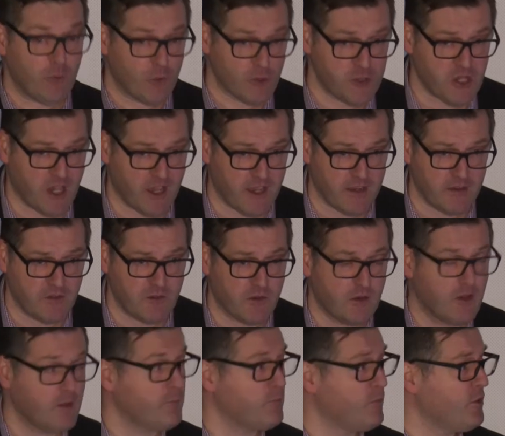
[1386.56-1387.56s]
will change,
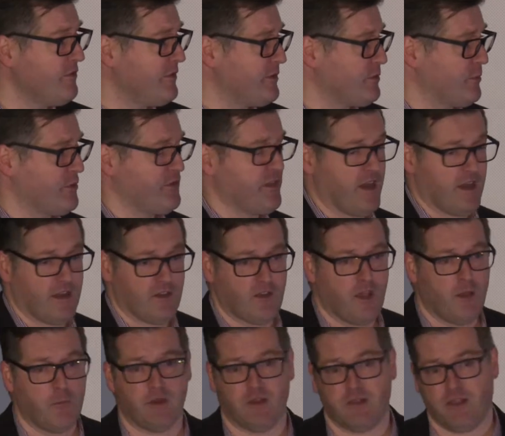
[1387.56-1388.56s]
movies will change,
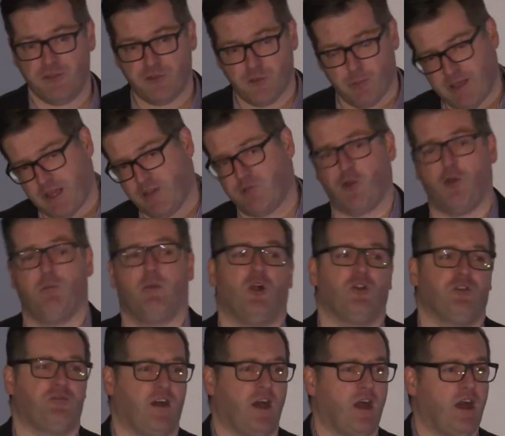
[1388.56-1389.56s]
but unless you're Pedro
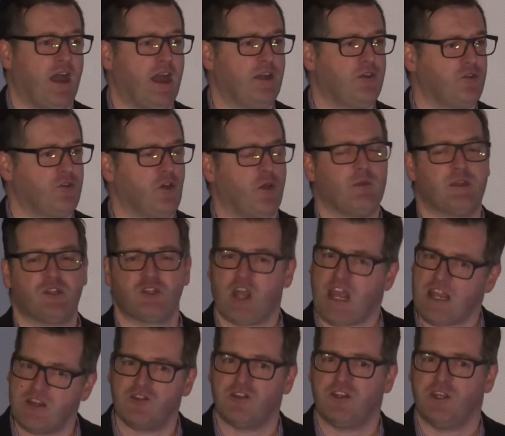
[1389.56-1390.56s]
Almodovar and determined to
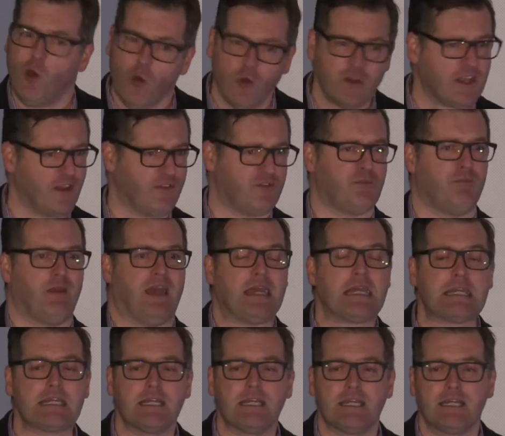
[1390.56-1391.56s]
change the audience
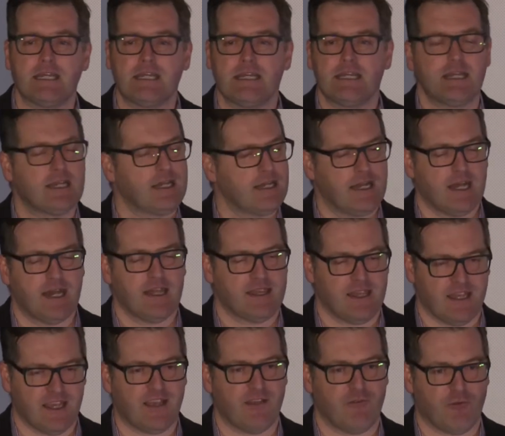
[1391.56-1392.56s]
back, I
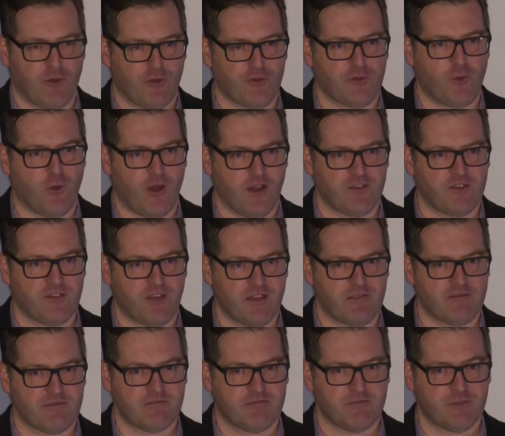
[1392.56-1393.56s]
think everyone's quite
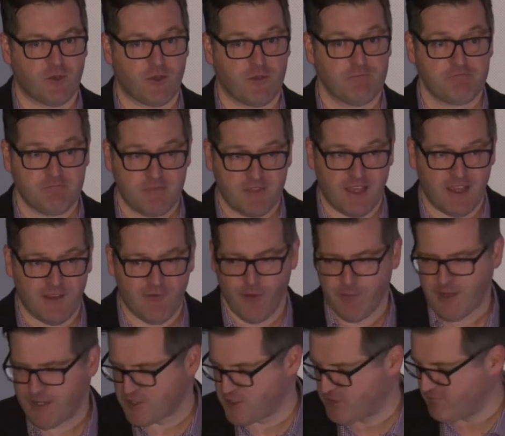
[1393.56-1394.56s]
safe. So, thank you very
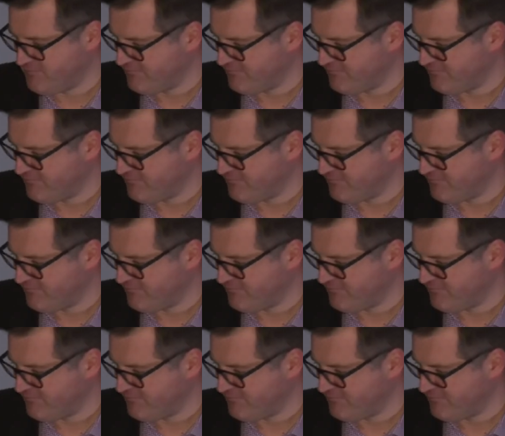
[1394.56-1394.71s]
much.